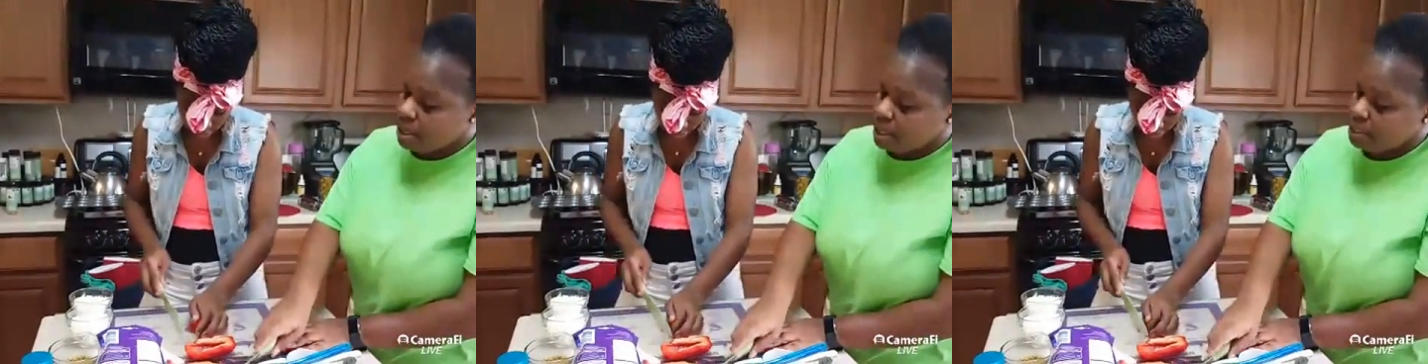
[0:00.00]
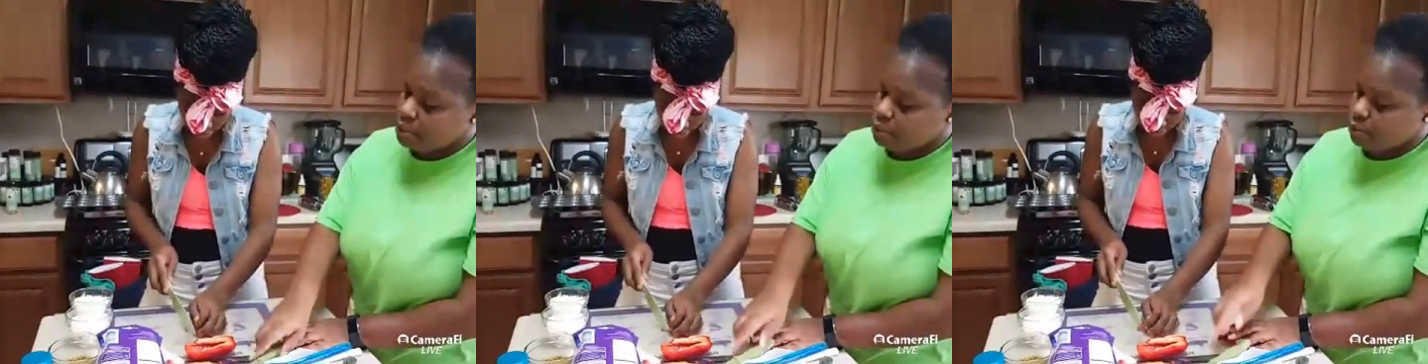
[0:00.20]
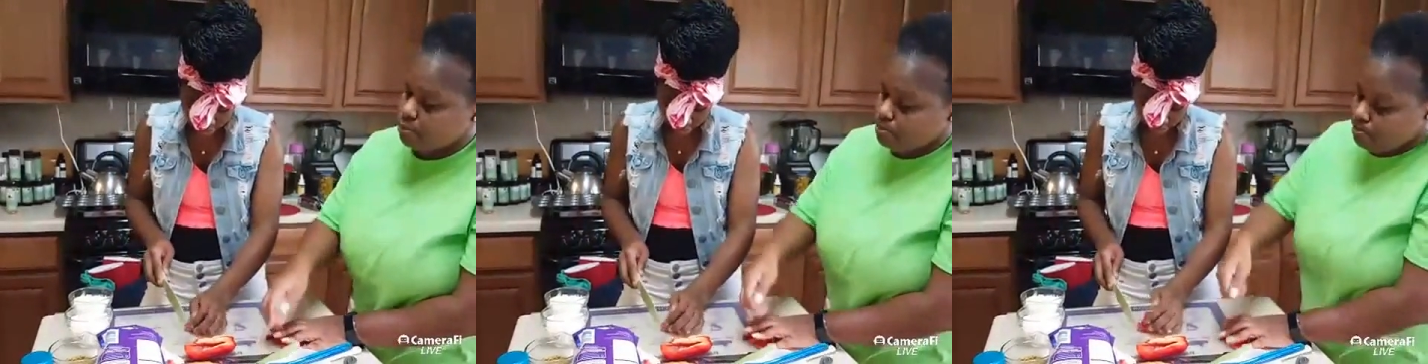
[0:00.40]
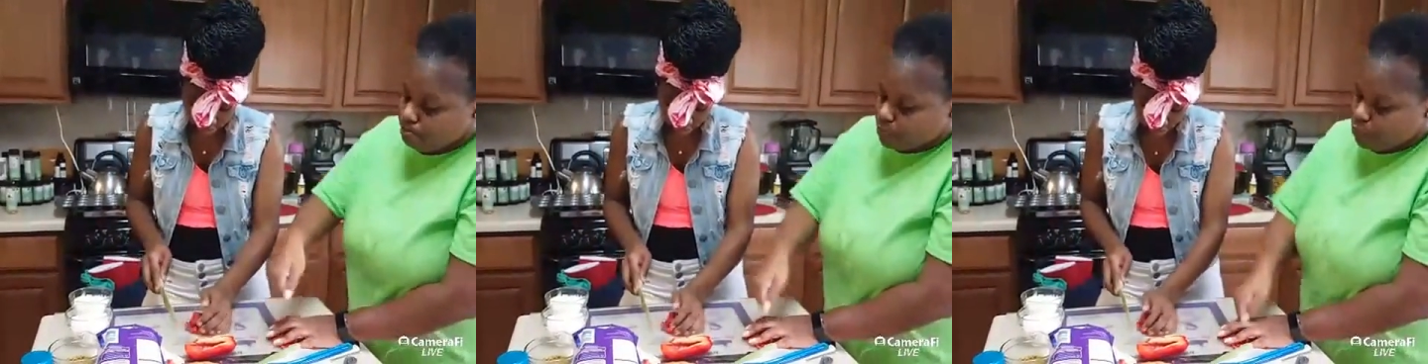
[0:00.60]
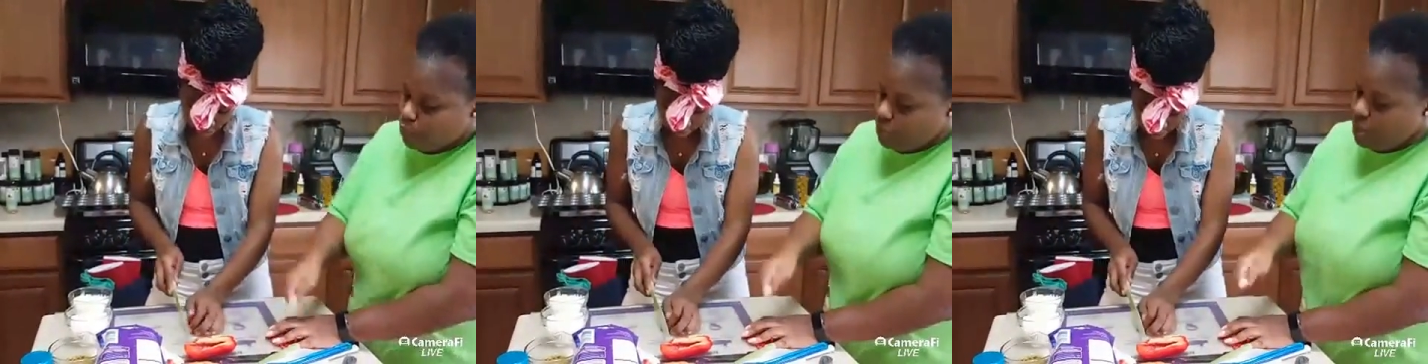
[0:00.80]
And so
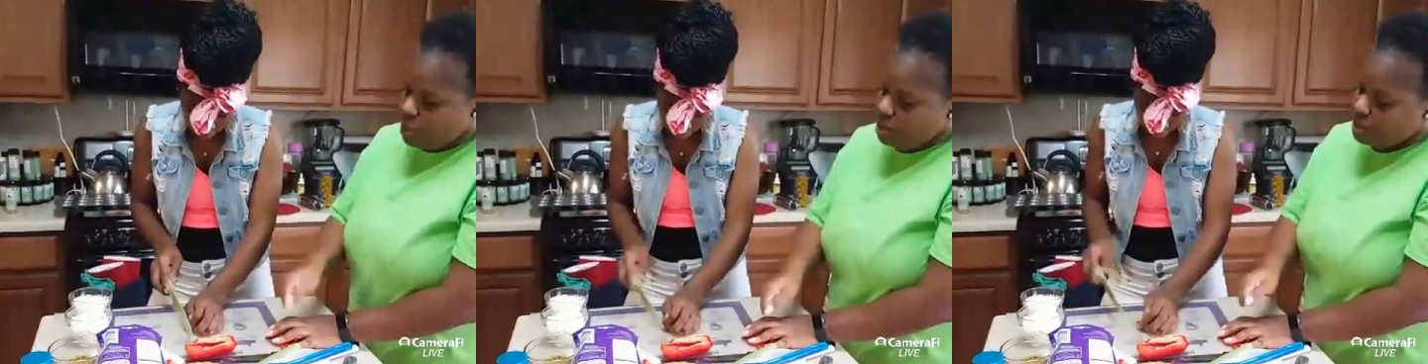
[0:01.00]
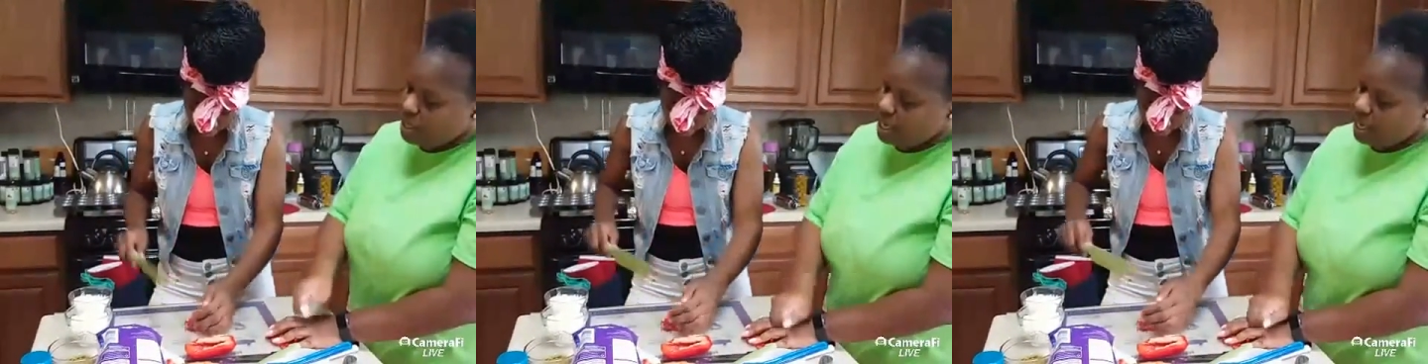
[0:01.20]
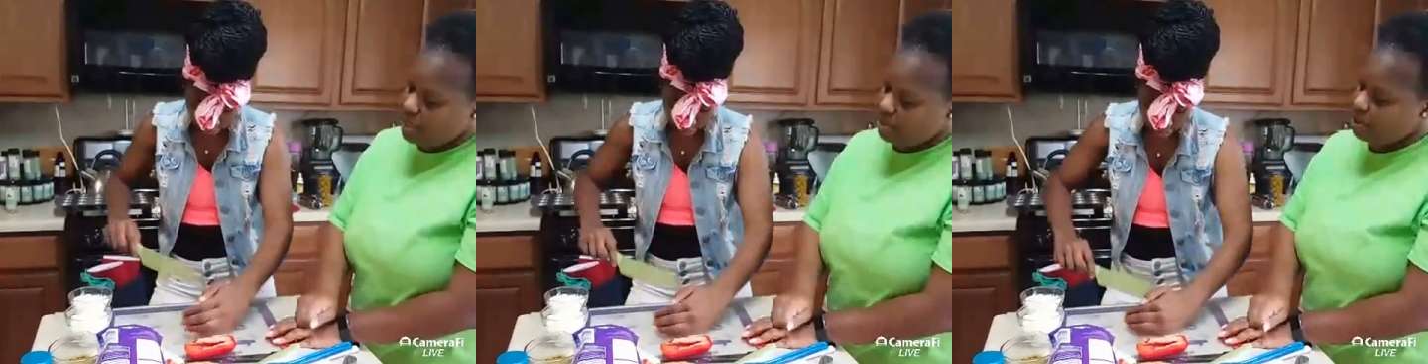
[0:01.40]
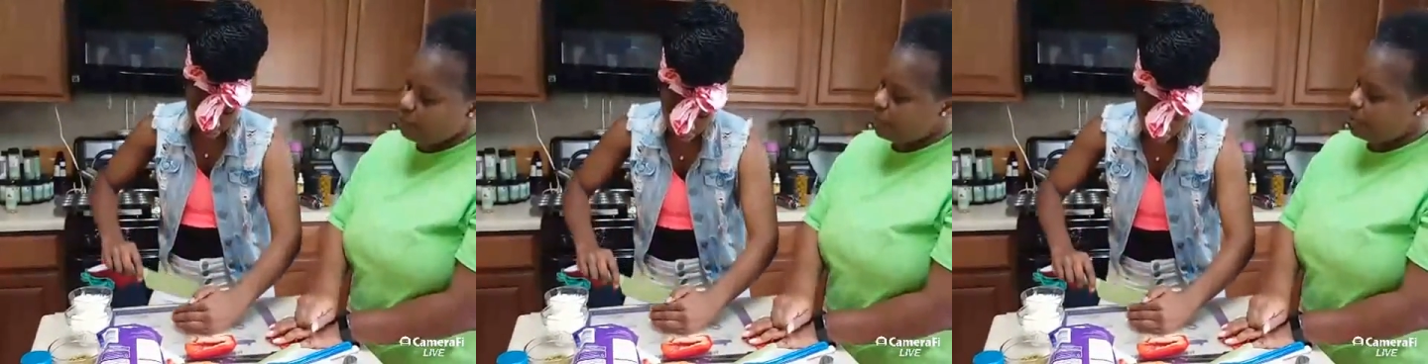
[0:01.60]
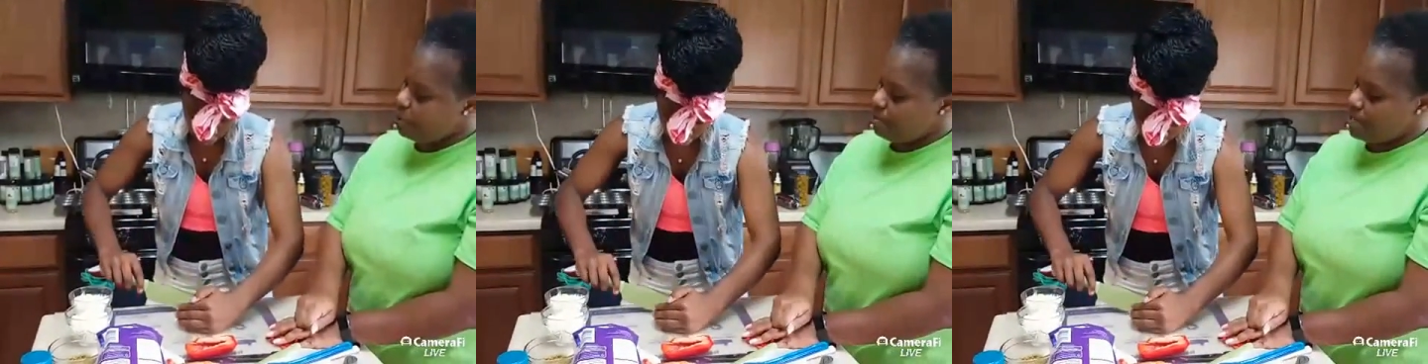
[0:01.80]
do it all together, and
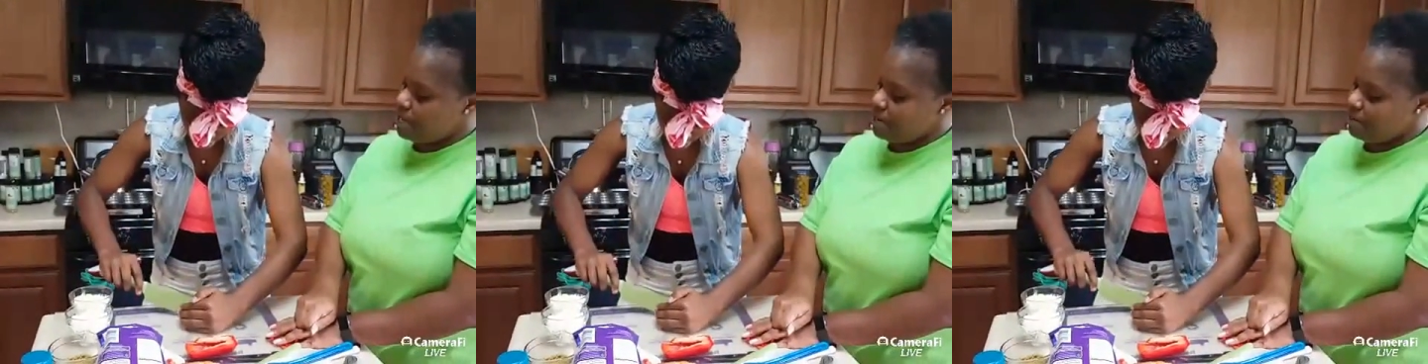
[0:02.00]
we're gonna make